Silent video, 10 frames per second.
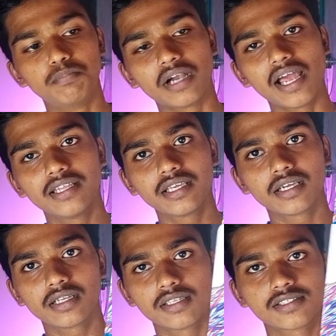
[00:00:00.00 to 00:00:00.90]
branding
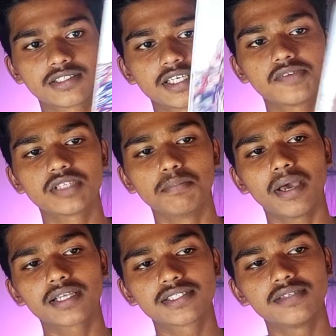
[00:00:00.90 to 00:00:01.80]
and other stuffs and
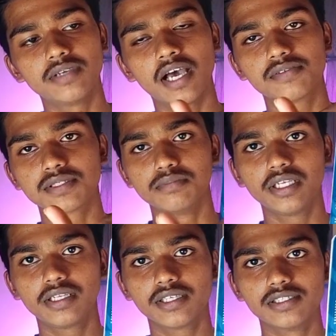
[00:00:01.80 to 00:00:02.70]
backside we have some
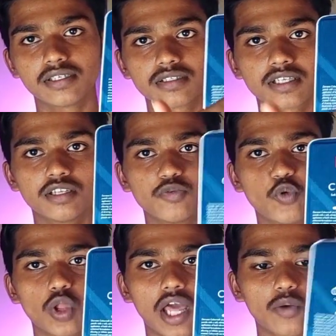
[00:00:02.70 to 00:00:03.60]
details written in
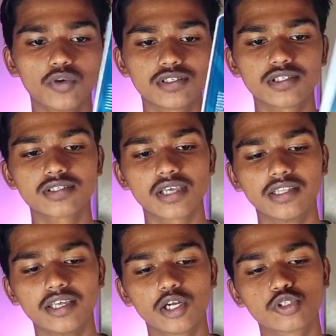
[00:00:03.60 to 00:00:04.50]
four languages
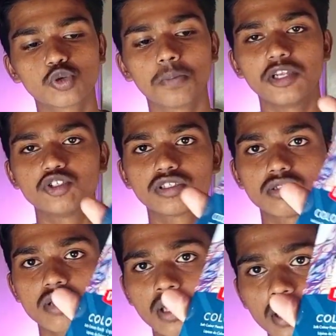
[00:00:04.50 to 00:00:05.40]
and they also
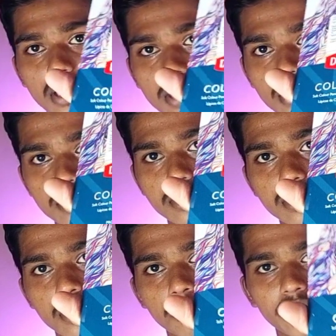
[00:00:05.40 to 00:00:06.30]
mentioned it
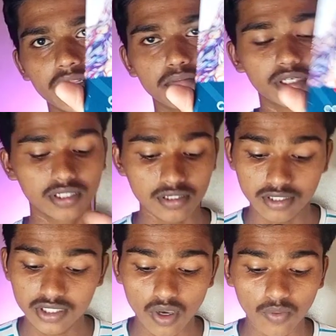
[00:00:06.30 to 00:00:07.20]
is made in Britain
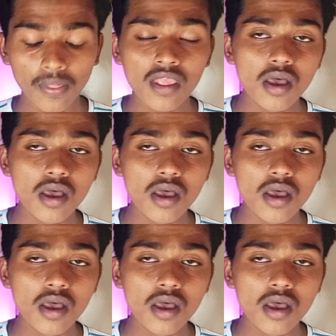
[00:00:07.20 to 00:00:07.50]
so